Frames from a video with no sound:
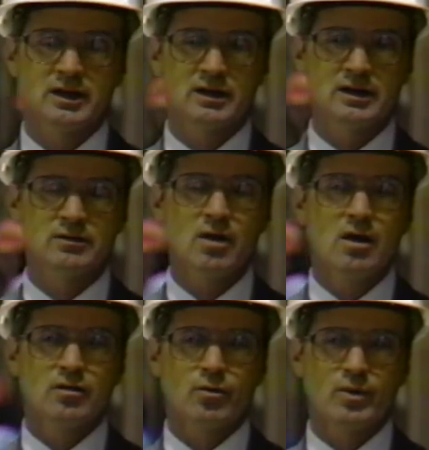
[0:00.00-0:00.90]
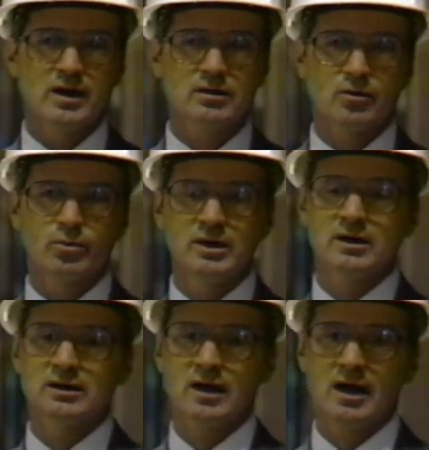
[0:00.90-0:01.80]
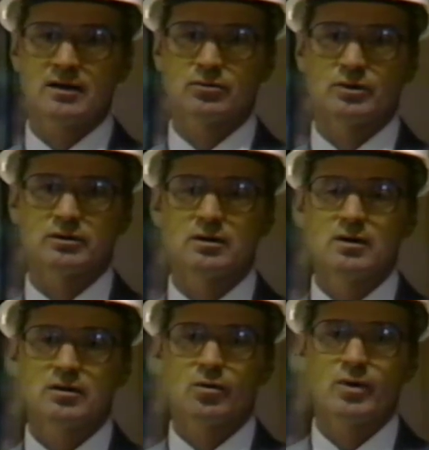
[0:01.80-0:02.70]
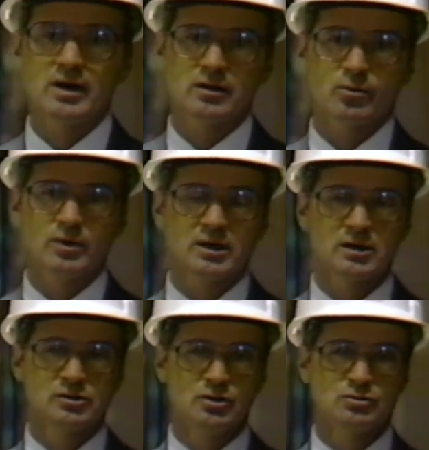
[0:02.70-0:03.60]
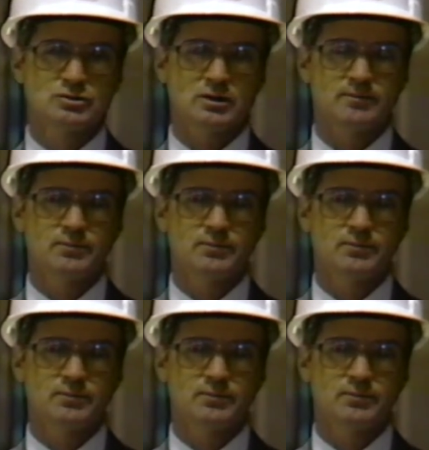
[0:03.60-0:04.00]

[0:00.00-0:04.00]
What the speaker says: it in the way that we can handle it, the way that we can use it.